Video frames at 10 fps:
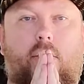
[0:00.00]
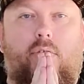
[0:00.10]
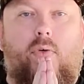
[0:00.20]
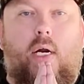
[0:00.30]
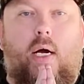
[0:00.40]

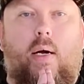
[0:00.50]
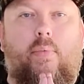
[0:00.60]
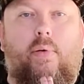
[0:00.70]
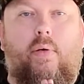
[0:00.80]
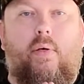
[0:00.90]
drop
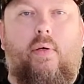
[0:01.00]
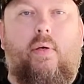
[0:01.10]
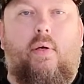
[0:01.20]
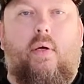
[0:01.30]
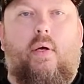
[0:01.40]

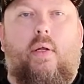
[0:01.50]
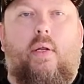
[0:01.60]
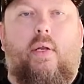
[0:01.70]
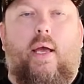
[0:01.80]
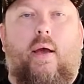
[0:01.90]

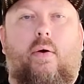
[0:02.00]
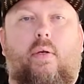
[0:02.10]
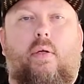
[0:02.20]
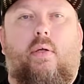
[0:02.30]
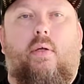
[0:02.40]
down
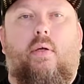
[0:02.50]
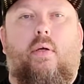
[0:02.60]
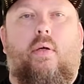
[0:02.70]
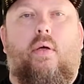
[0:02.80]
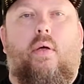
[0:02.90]

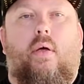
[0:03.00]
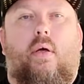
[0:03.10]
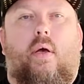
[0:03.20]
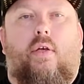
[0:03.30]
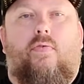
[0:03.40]

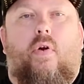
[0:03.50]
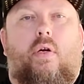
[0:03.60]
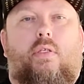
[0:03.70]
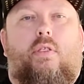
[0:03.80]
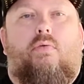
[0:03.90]
as far
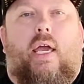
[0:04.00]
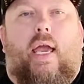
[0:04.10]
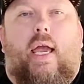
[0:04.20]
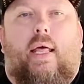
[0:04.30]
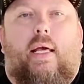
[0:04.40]
as you
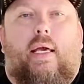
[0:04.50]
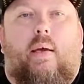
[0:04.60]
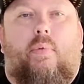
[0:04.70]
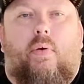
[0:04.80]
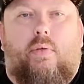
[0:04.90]
can and
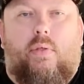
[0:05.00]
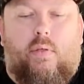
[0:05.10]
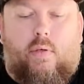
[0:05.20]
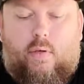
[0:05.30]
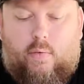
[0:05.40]
keep those
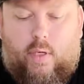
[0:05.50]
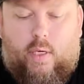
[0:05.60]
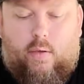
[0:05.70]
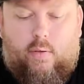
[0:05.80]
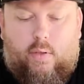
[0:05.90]

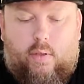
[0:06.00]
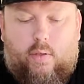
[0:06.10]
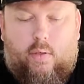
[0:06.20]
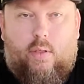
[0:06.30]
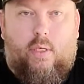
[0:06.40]
heels
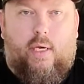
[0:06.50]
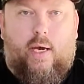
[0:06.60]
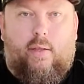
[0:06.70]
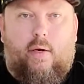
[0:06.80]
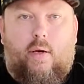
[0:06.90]

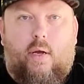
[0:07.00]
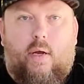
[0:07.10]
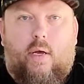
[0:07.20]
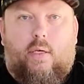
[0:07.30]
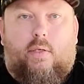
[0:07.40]
together.
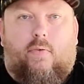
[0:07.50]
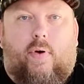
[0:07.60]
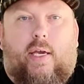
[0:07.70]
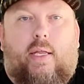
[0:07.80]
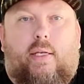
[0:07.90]
So if I
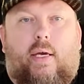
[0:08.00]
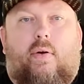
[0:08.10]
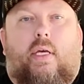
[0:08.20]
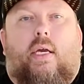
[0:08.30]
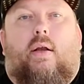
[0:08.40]
get down
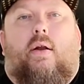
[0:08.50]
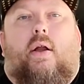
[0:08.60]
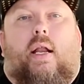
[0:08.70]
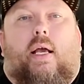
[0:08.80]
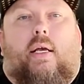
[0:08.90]
here
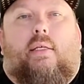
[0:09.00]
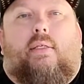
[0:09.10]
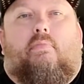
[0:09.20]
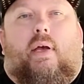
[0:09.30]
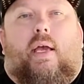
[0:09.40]
and
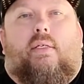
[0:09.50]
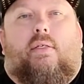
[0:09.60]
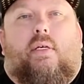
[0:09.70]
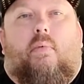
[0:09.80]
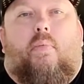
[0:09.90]
my hands
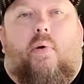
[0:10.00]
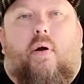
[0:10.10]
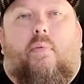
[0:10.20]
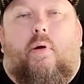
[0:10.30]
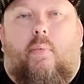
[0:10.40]
just come apart,
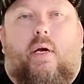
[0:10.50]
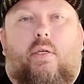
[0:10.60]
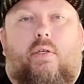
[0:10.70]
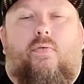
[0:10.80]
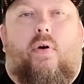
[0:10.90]
I've probably gone
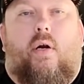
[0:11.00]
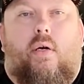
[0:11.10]
too far.